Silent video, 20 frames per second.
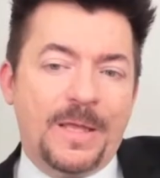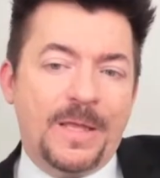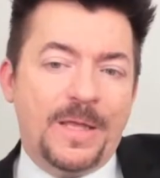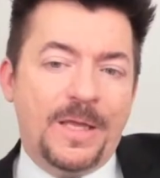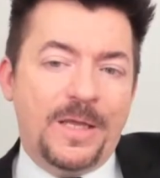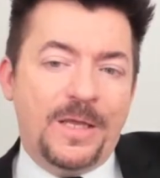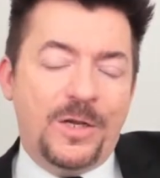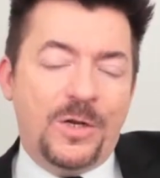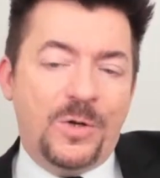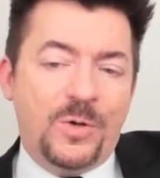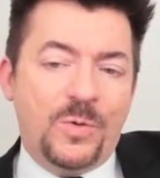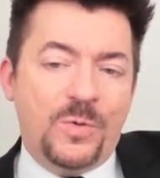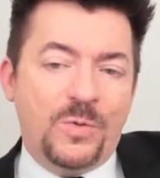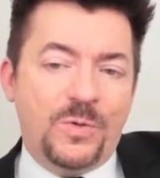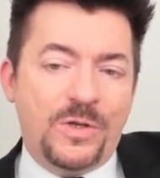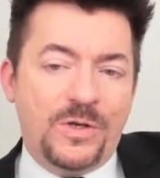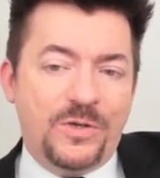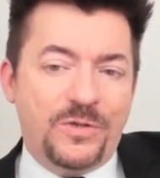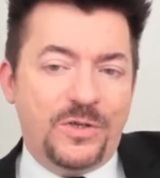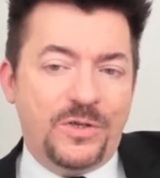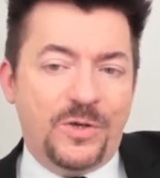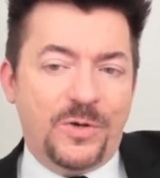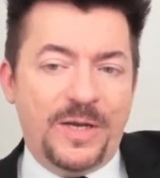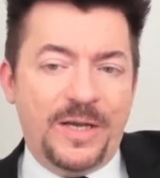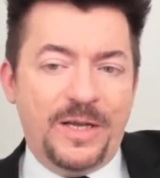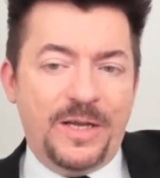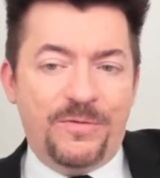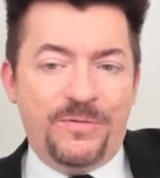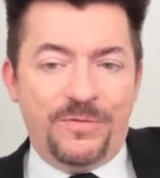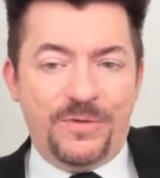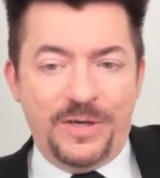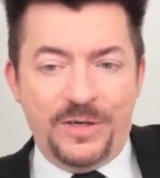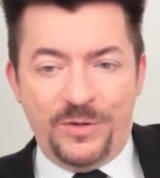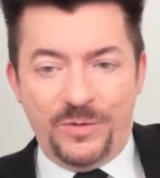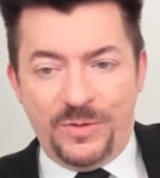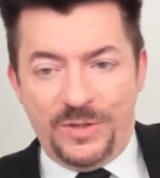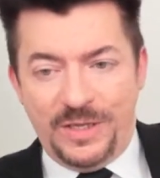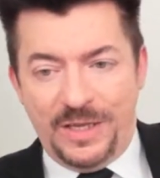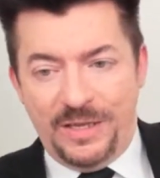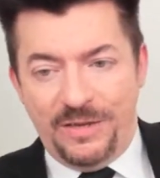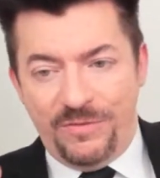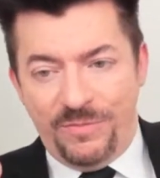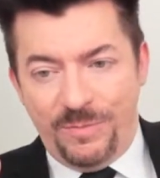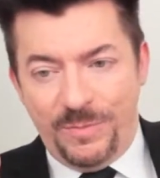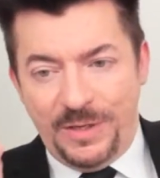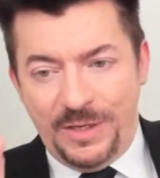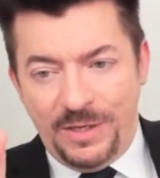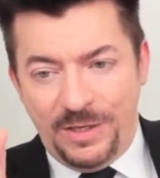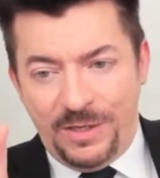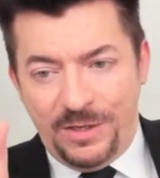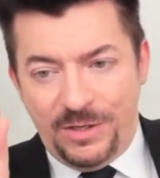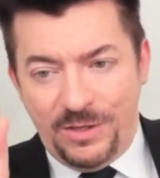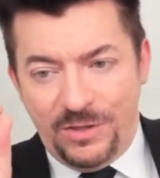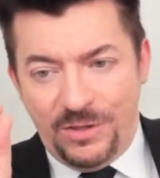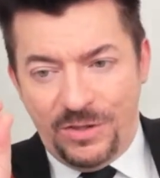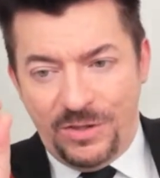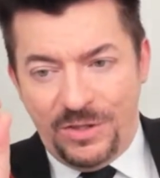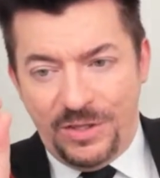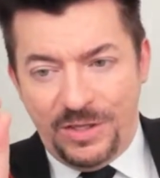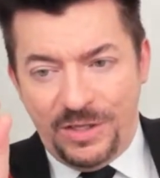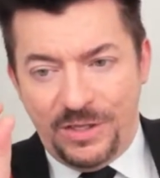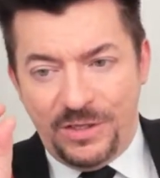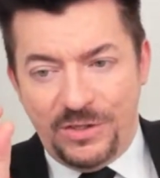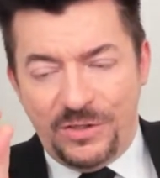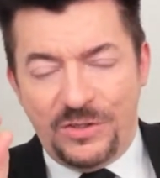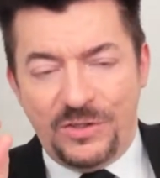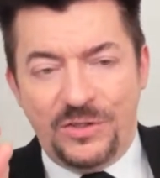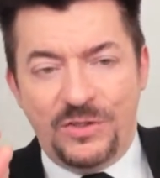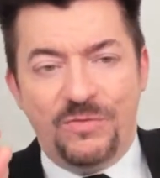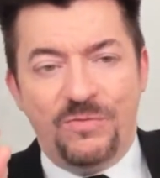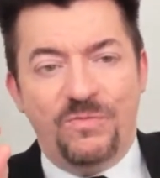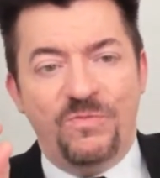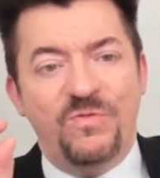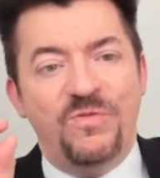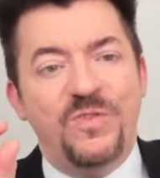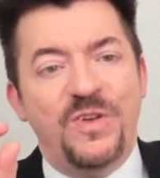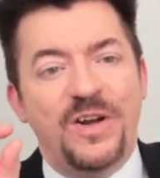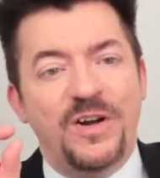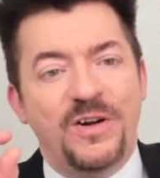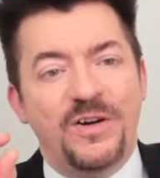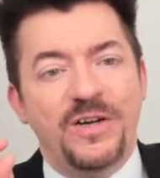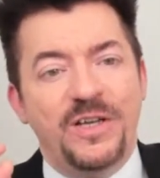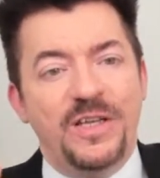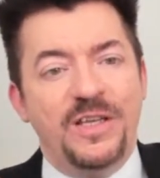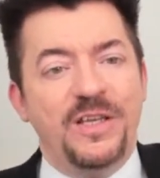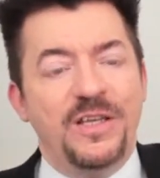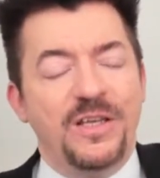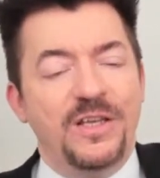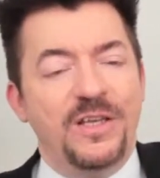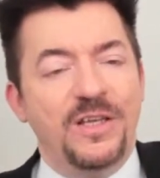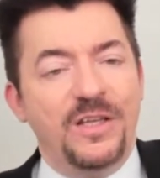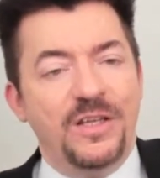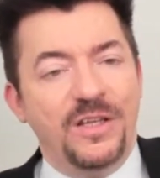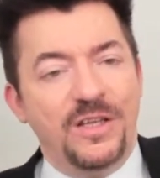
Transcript: Years ago, I had a friend who gave me these very